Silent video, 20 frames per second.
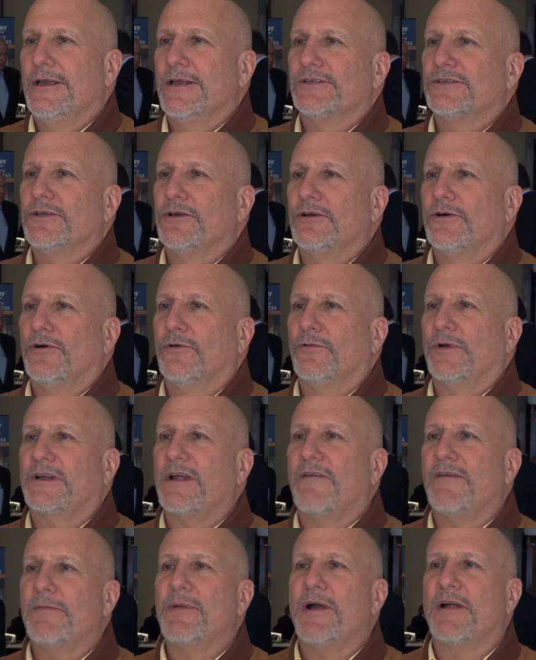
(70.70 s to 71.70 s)
So
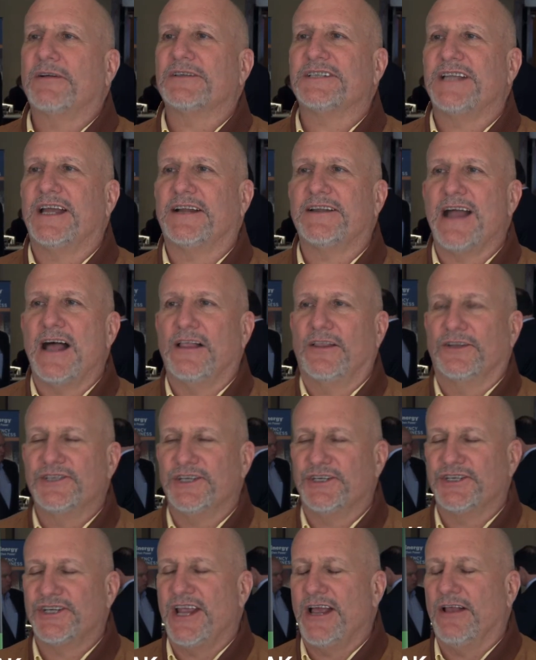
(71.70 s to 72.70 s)
RecoveryPark's technology
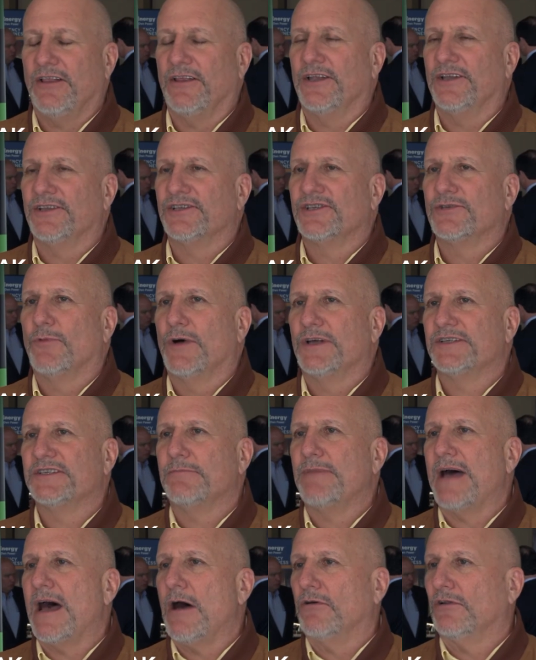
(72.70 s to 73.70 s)
challenge was
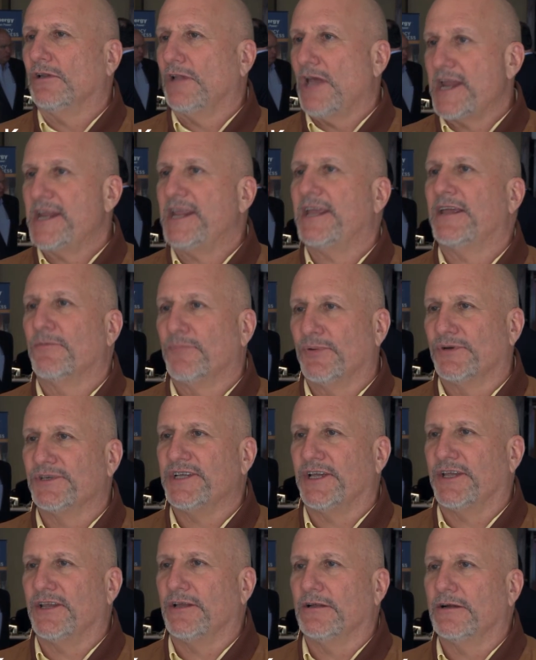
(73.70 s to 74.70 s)
about lighting in
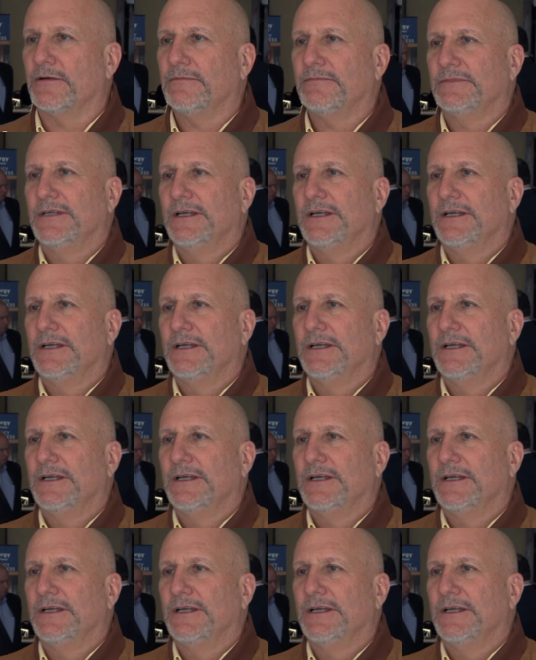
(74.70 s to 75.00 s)
particular.